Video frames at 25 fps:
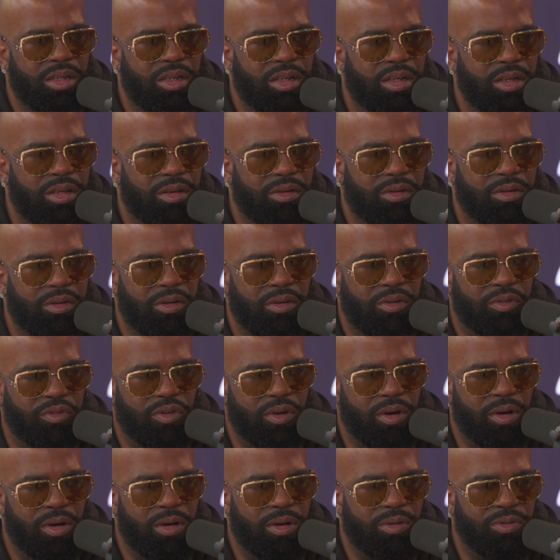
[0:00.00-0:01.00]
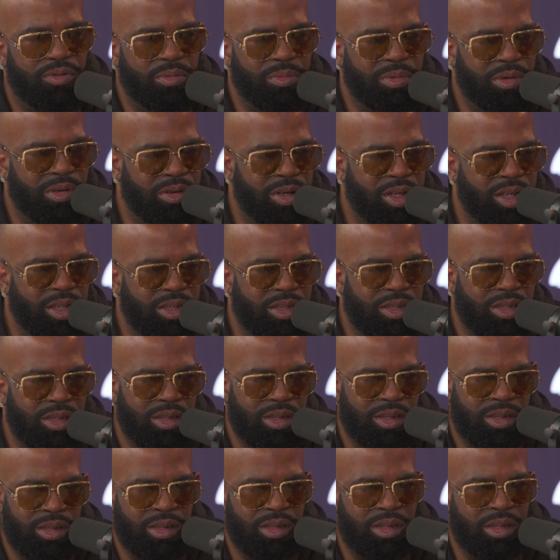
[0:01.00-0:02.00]
a fall from grace
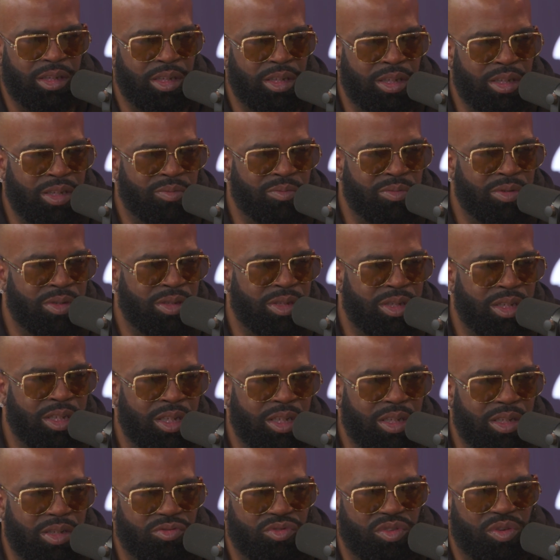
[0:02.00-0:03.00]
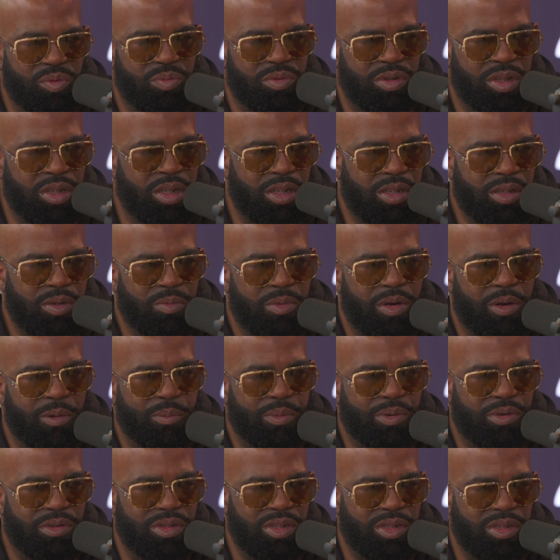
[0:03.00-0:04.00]
in this music industry because of my
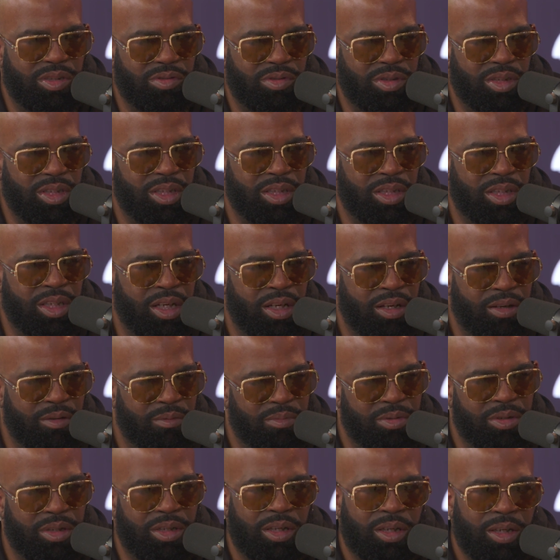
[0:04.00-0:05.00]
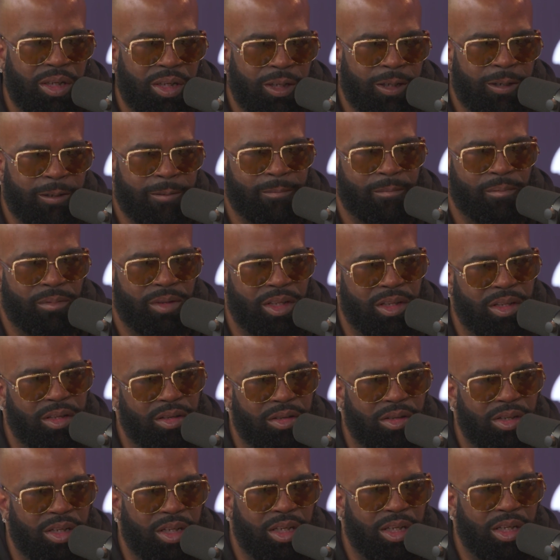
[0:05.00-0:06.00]
personal get down. But, you
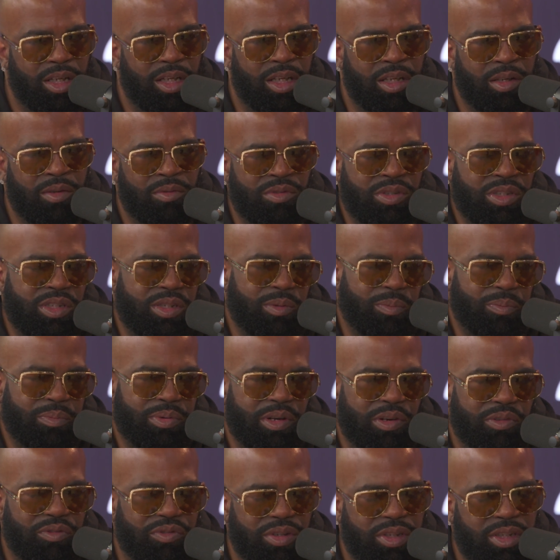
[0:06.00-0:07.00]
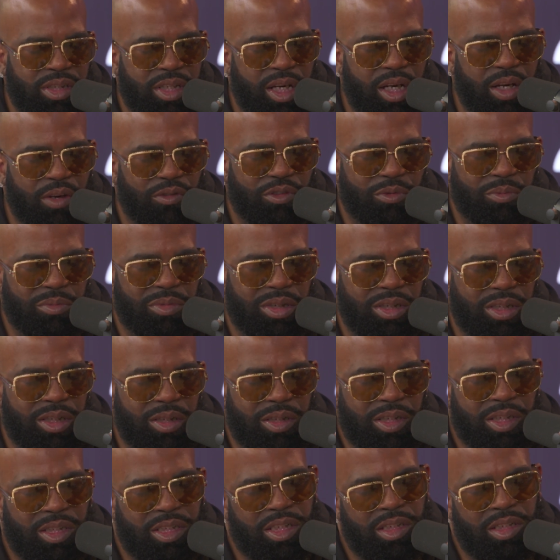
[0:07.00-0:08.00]
know, and it was a perfect time for me
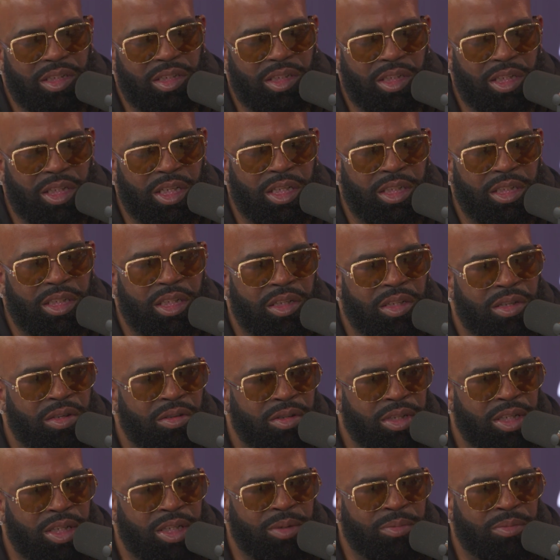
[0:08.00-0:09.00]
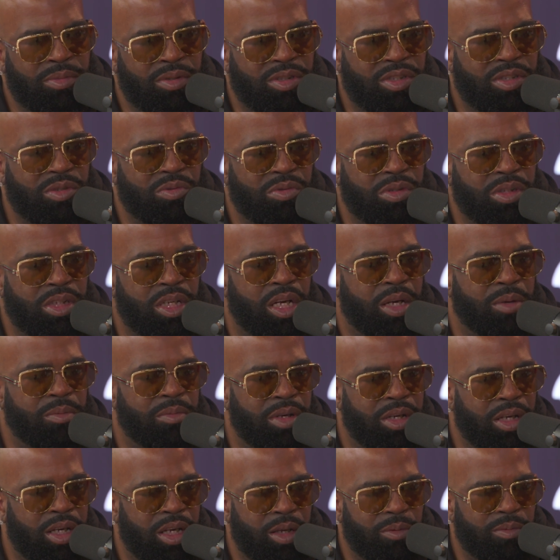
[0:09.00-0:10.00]
to get to know him or someone out of
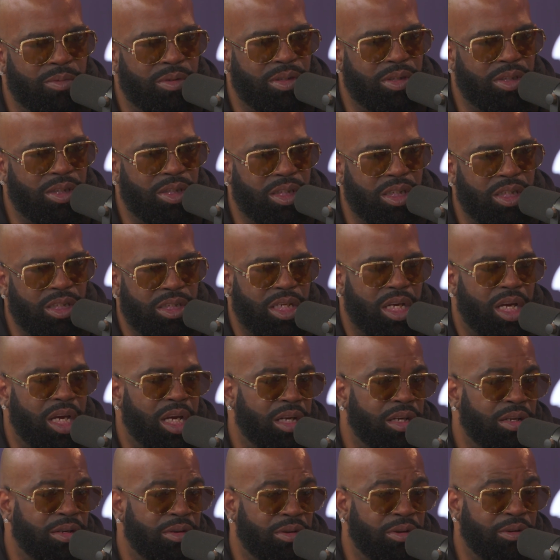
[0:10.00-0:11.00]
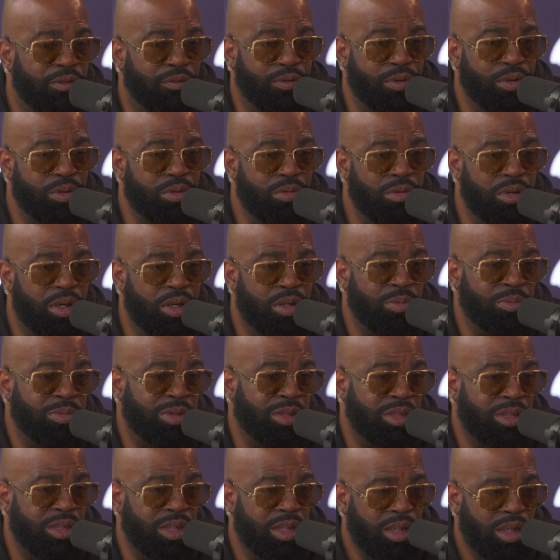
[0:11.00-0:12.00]
my neighborhood, because I had a few
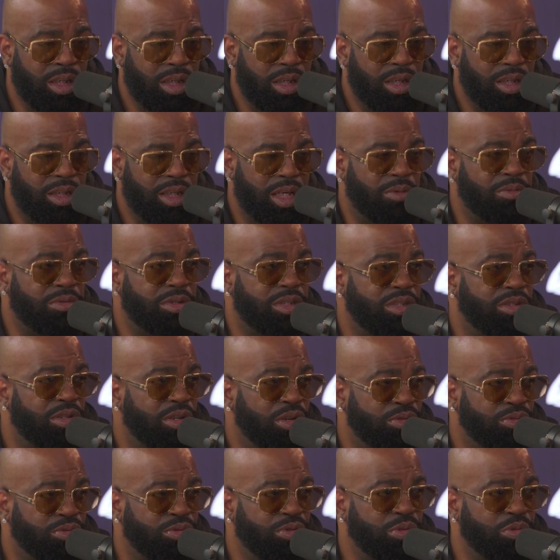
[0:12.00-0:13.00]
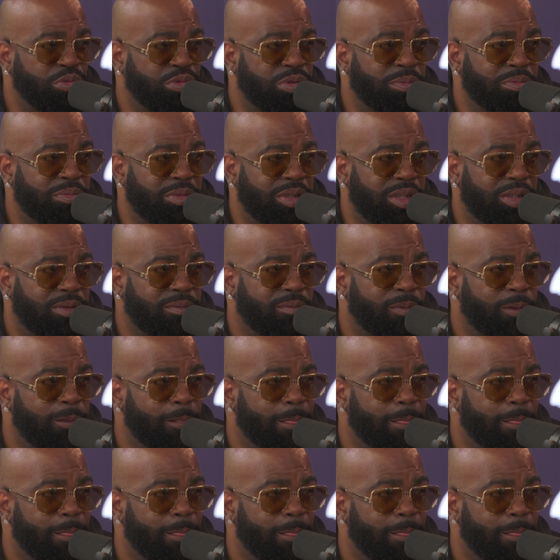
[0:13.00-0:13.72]
homies that was in a group with me